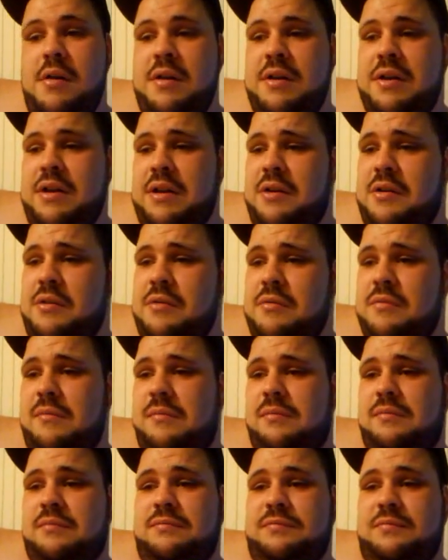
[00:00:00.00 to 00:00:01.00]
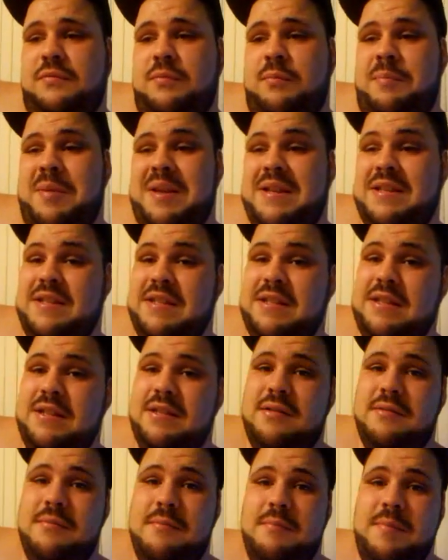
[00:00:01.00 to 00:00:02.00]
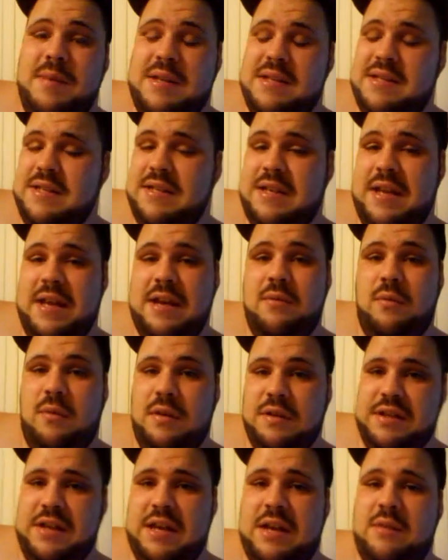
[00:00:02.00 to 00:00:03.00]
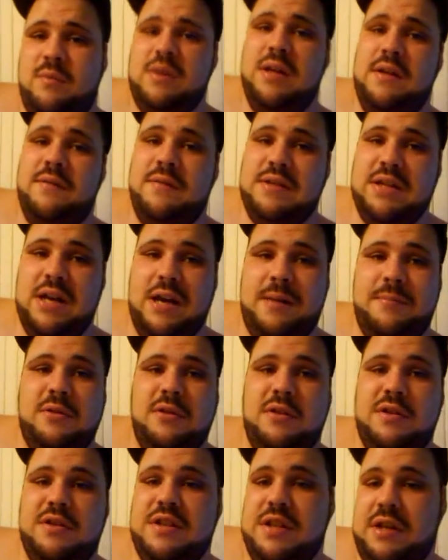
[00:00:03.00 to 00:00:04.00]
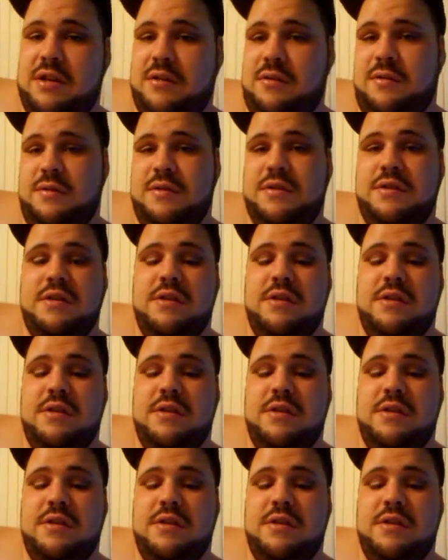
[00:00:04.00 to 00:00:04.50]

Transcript: you know, busy, busy day. Once again, we have topped our sales.